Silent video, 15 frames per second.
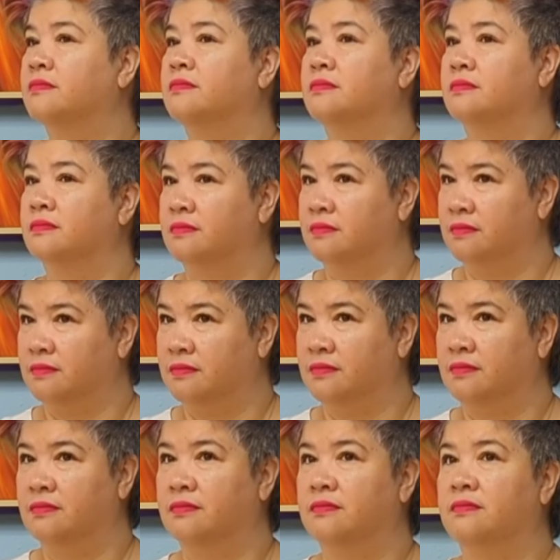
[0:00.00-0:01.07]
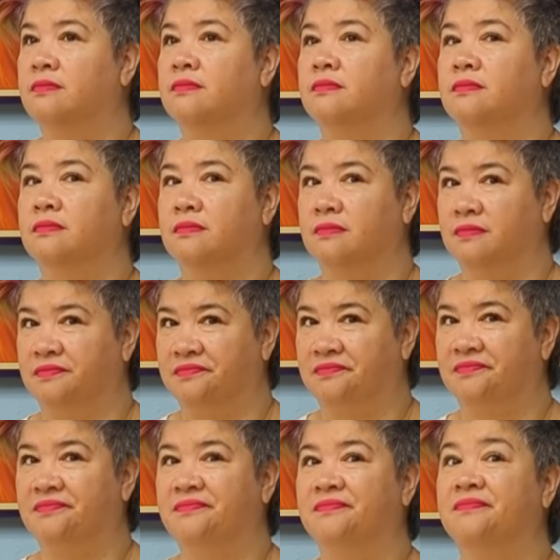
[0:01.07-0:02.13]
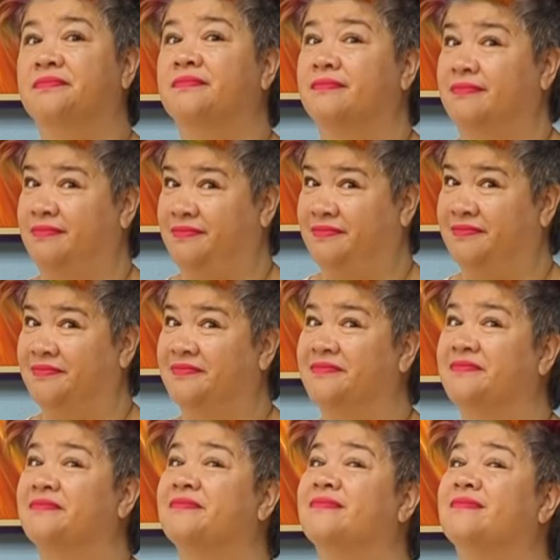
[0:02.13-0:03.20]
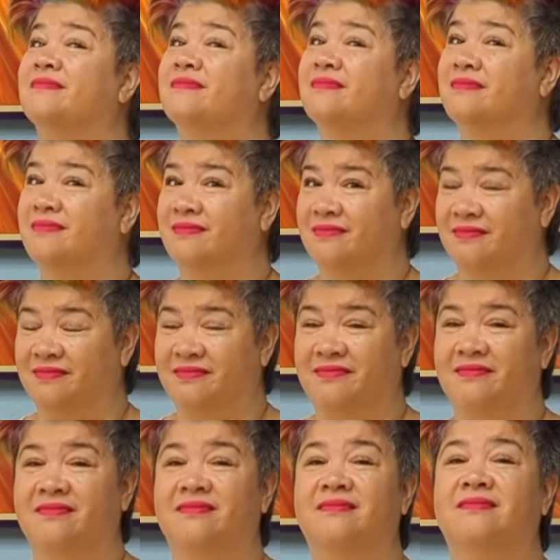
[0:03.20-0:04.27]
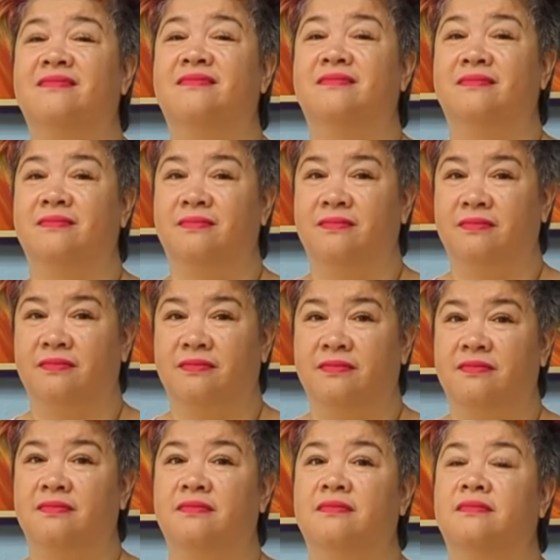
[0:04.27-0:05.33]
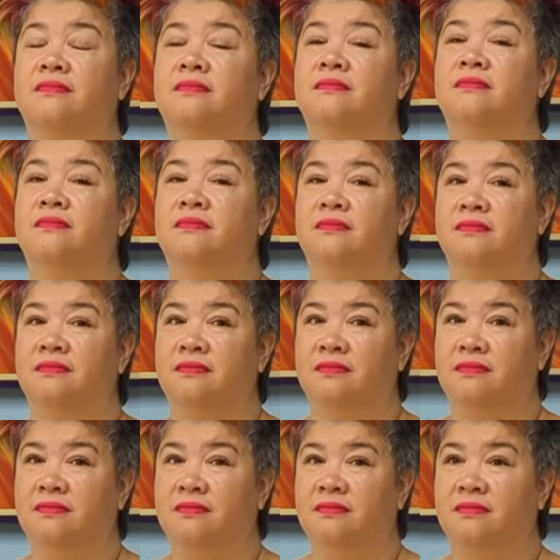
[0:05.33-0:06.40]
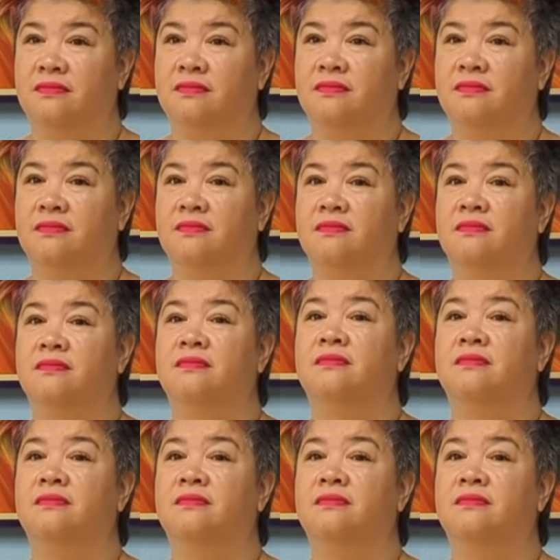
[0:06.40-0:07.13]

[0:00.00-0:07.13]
The person shown says nothing.